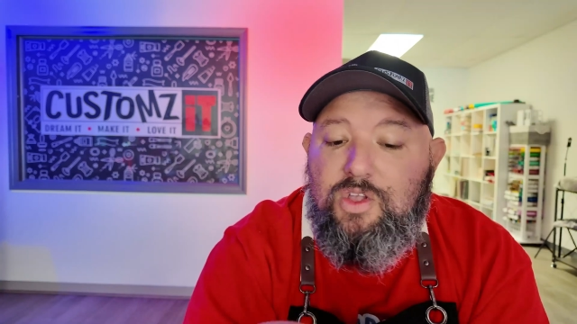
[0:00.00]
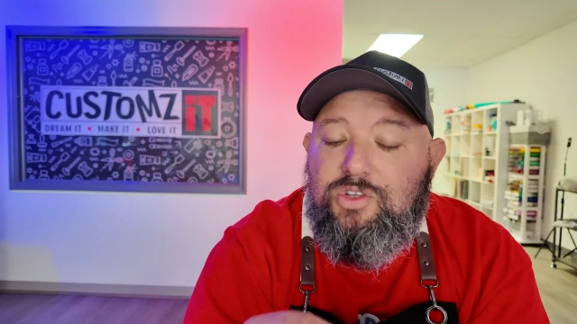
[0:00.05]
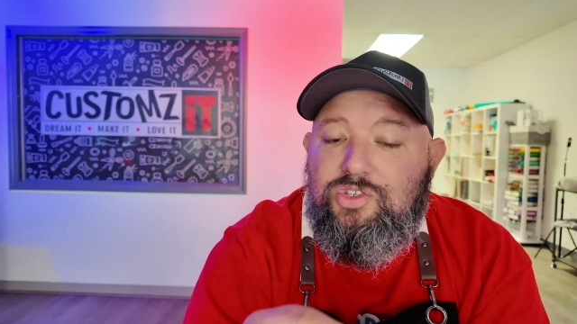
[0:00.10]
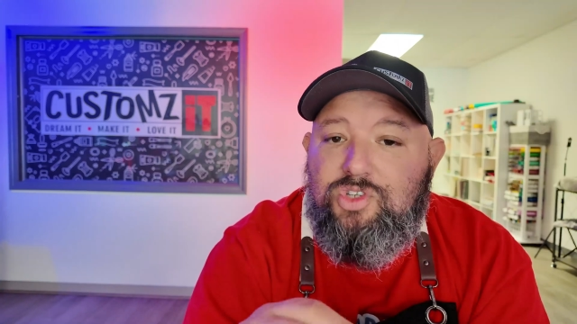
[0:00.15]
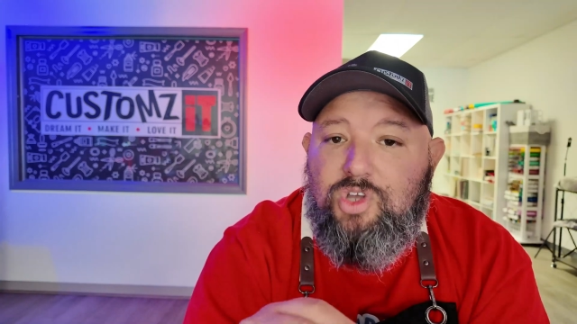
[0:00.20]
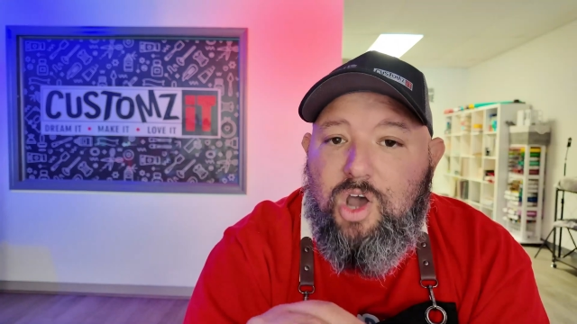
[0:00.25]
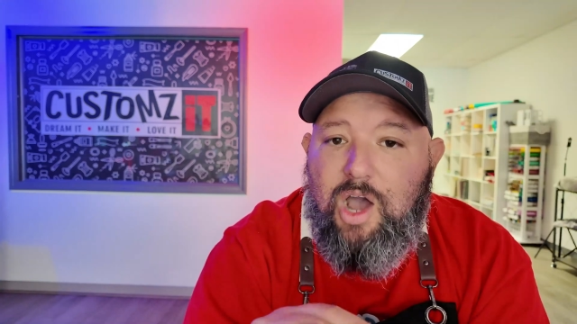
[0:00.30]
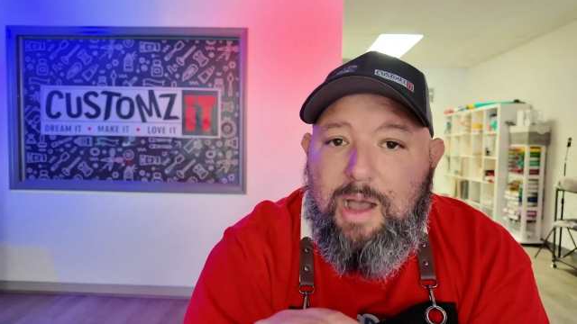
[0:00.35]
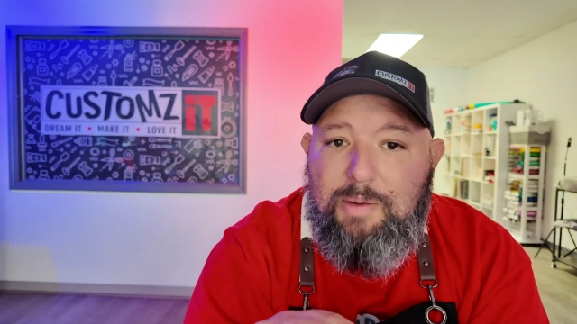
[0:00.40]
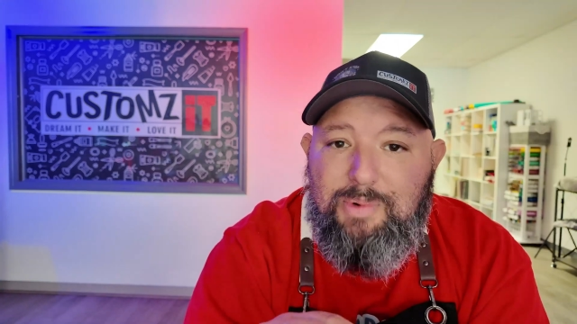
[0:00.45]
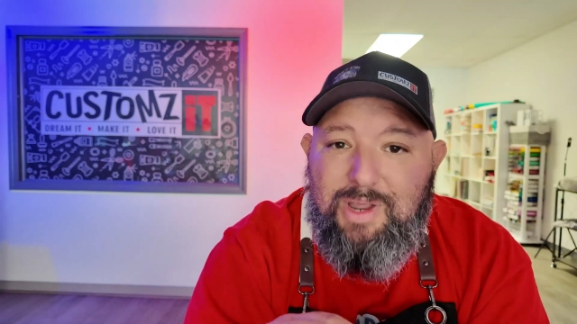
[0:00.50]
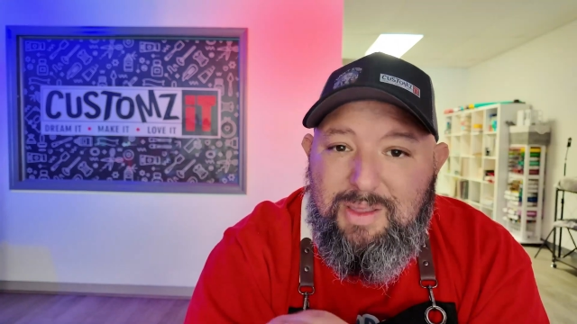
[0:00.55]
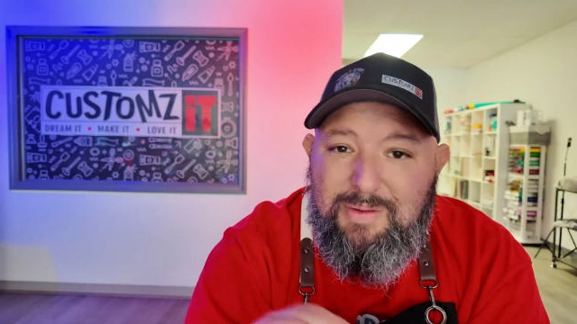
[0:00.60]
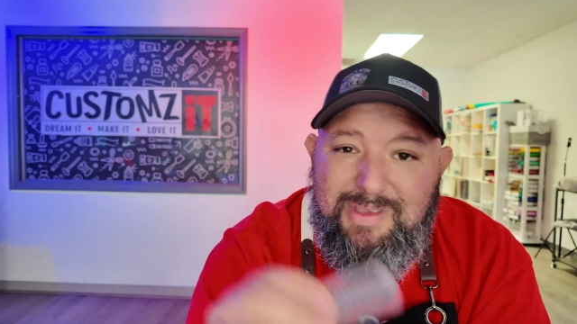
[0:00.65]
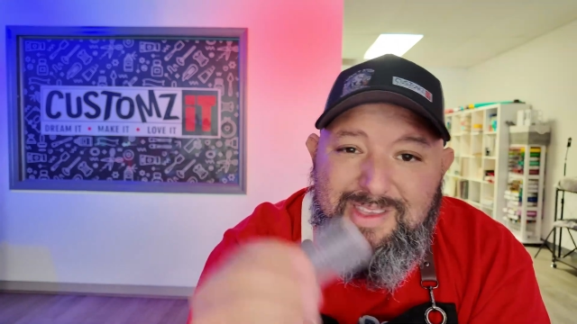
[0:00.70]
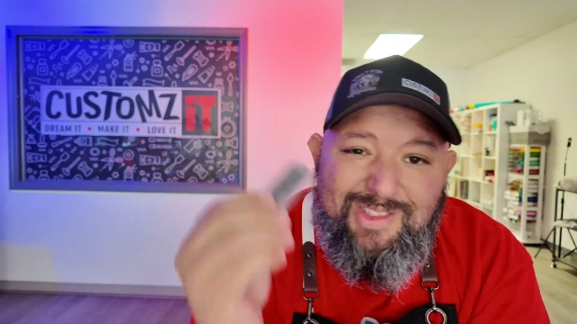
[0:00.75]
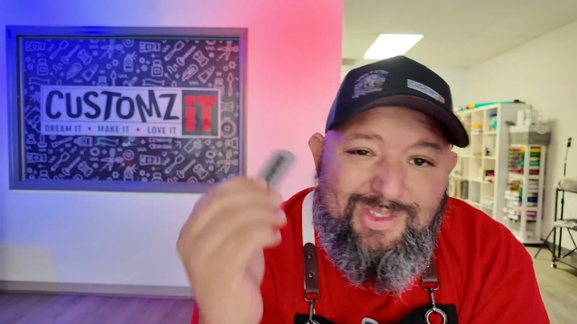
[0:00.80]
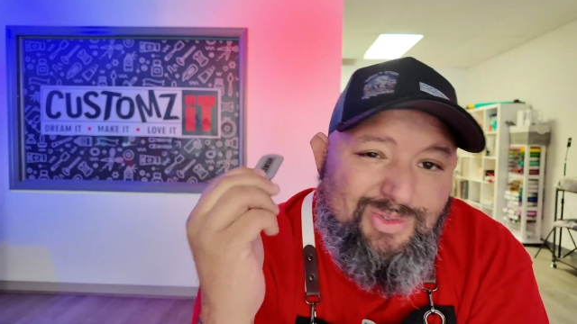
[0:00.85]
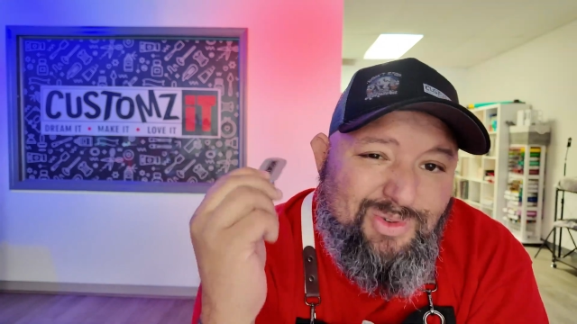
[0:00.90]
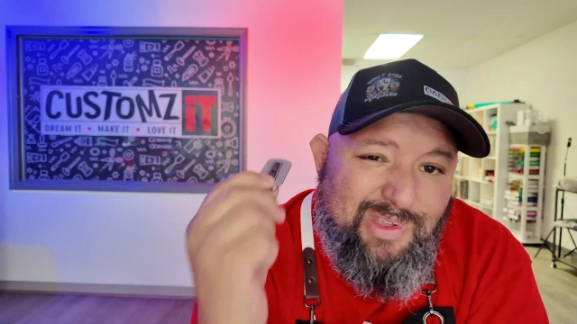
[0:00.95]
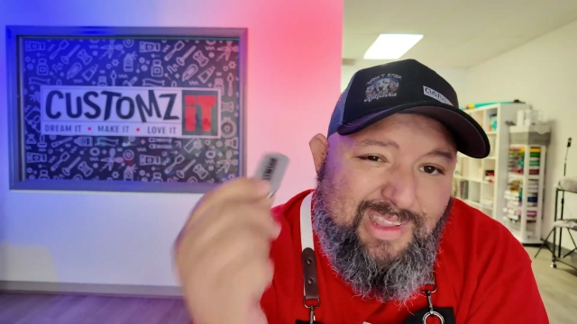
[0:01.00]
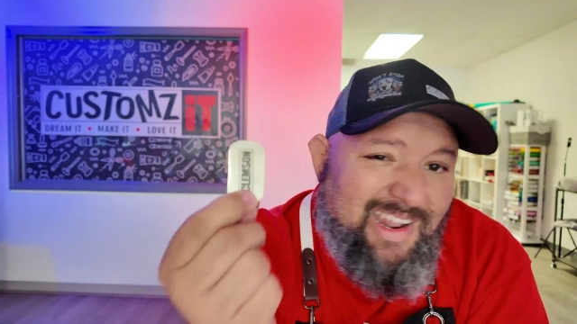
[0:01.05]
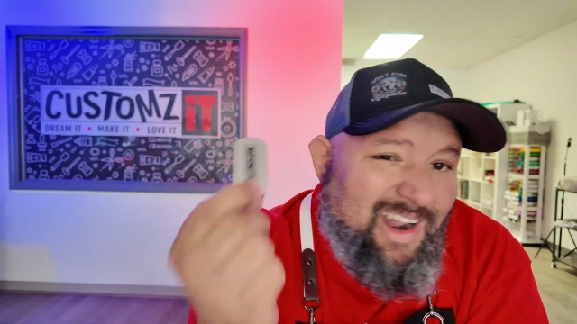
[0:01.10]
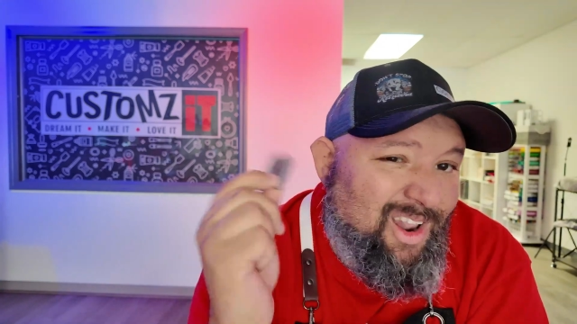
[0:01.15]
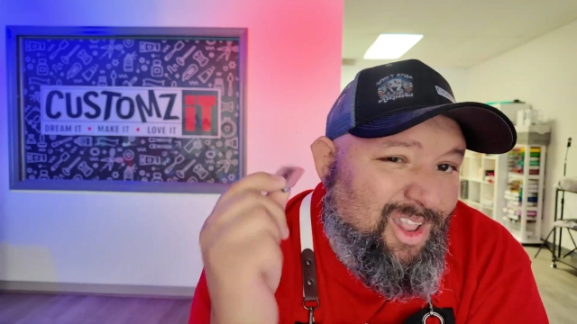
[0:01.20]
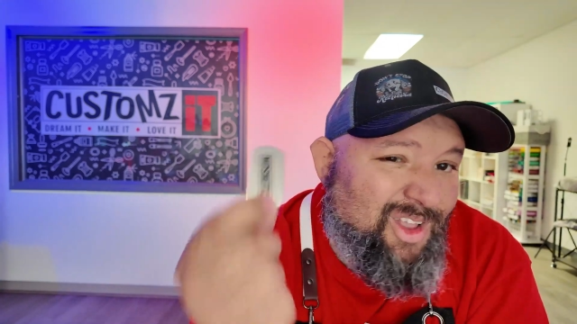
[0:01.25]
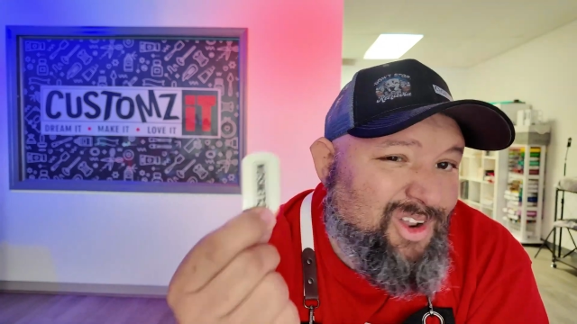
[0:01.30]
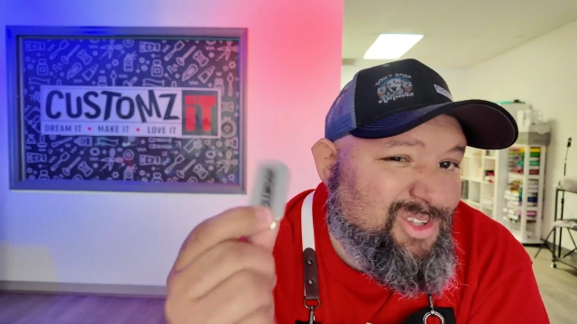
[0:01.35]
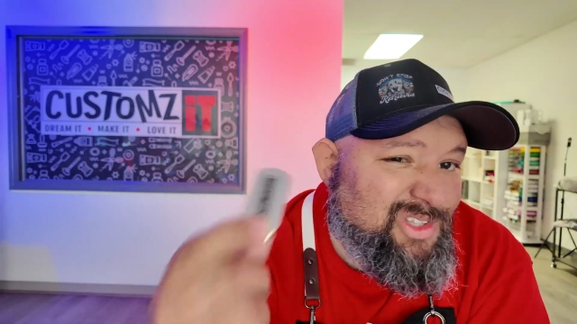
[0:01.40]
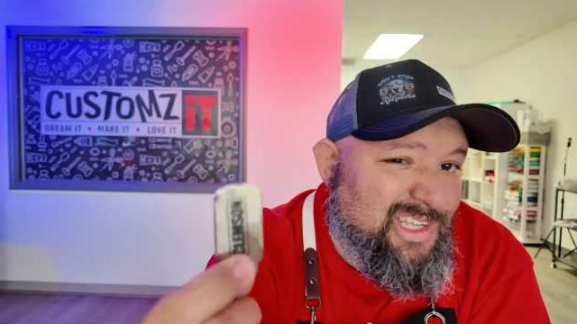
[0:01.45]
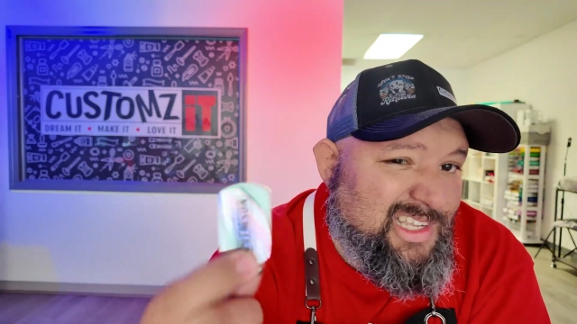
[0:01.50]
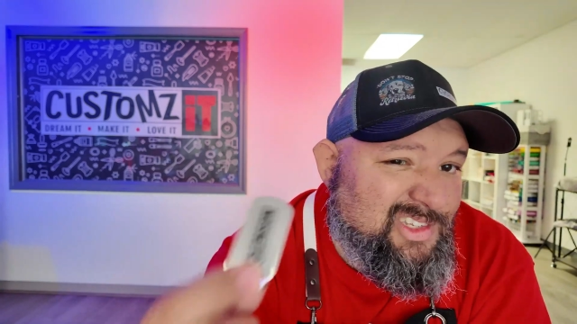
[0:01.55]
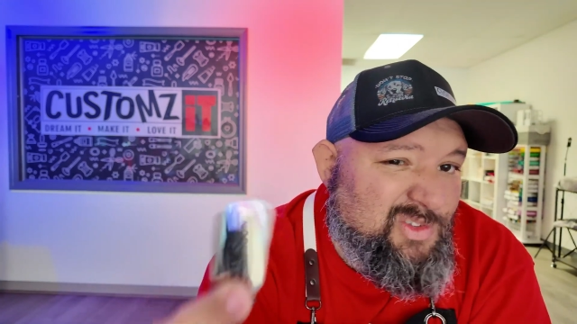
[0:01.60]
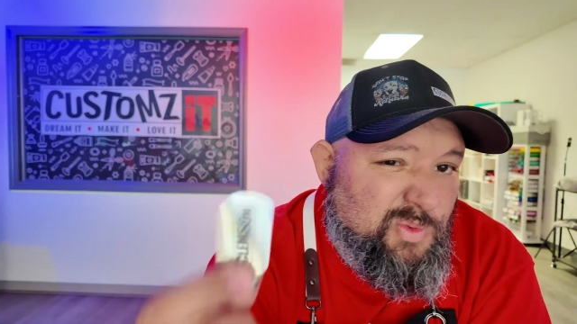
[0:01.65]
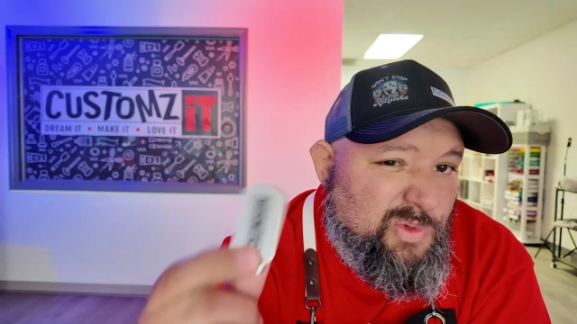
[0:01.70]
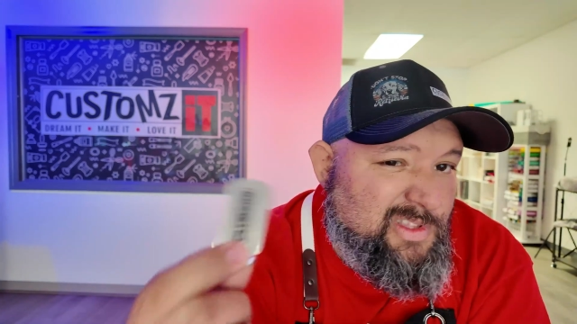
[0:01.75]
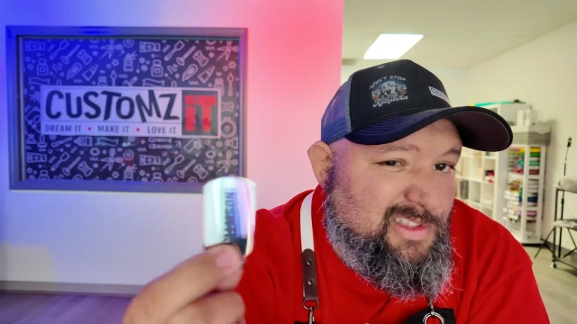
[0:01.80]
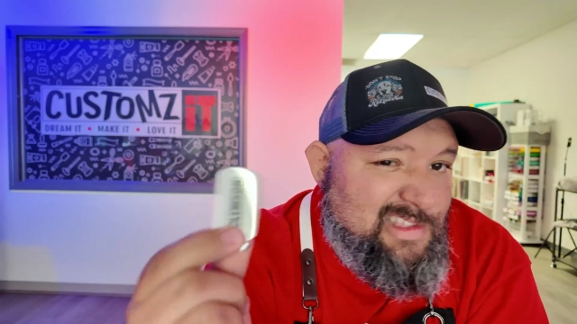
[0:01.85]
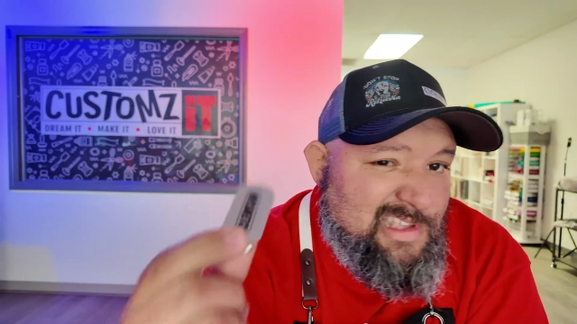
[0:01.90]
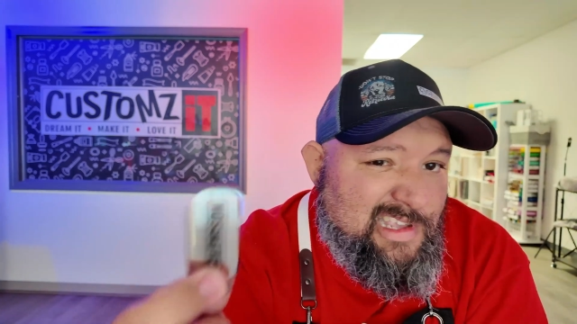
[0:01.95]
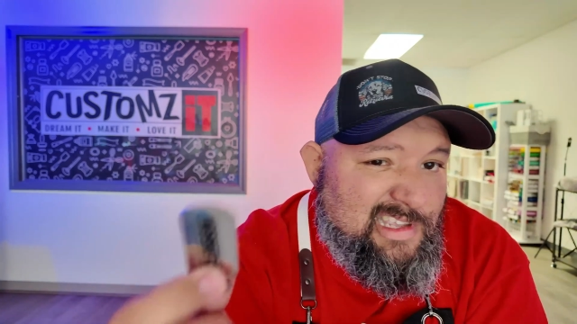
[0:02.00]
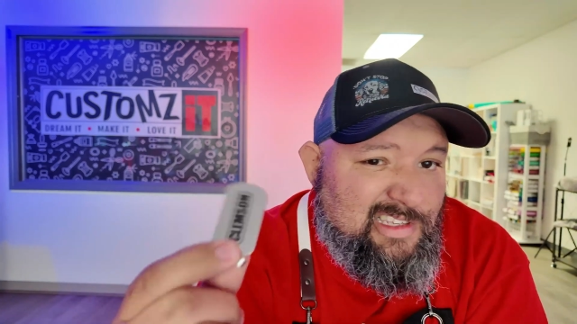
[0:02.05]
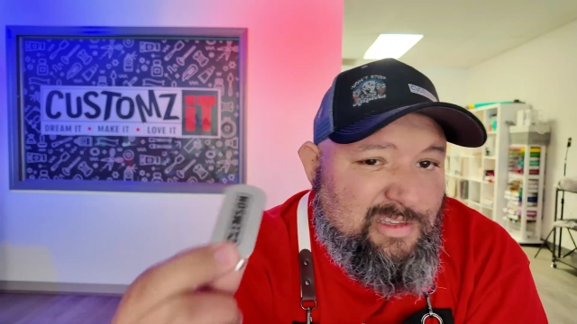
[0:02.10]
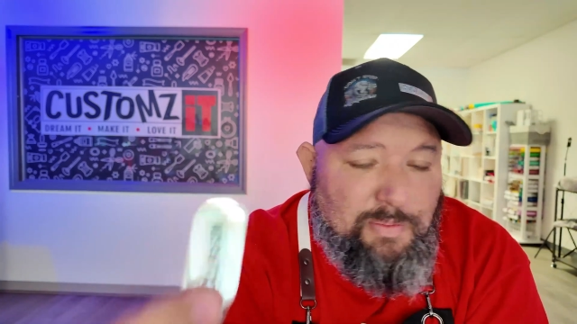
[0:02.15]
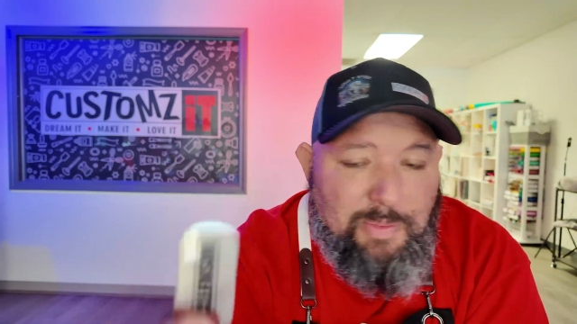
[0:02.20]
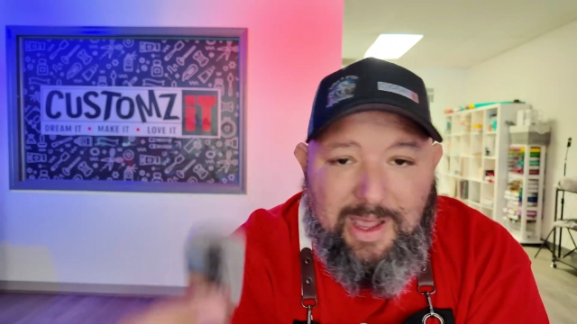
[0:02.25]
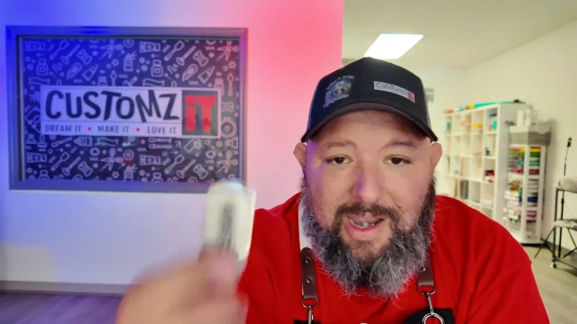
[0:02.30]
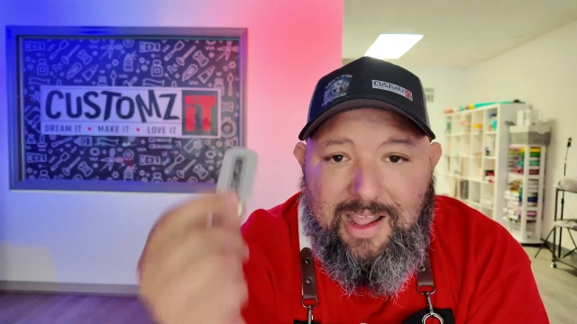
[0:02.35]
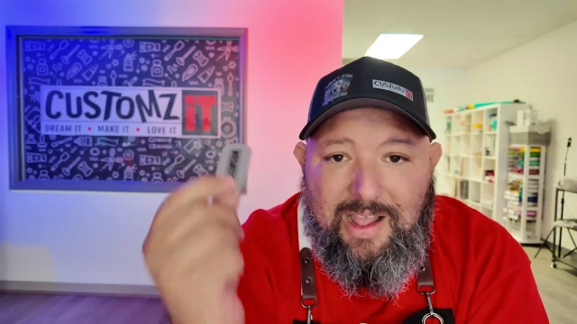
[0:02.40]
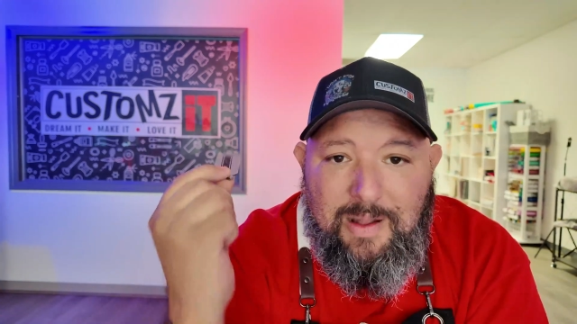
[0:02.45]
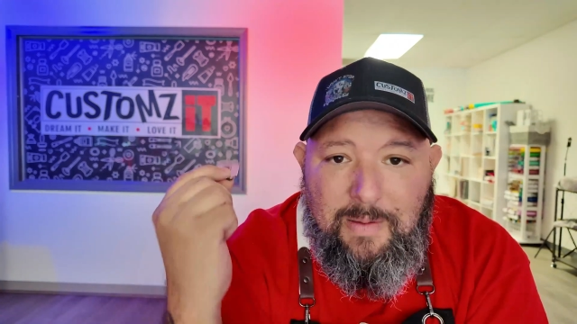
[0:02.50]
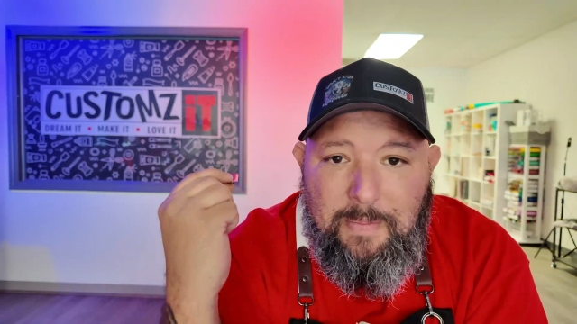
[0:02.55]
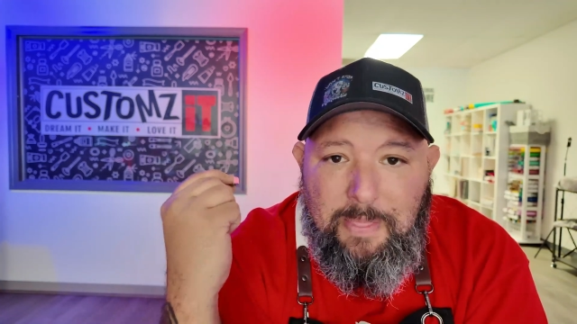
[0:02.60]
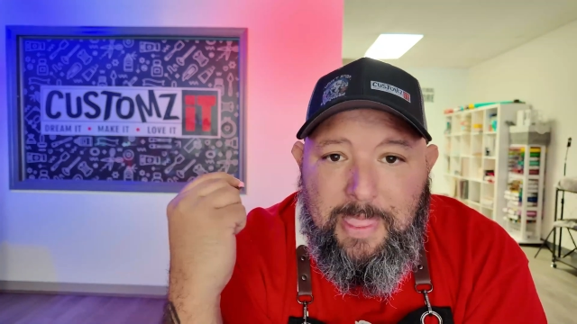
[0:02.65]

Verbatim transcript: So I'm gonna be doing a lot of tests with this, but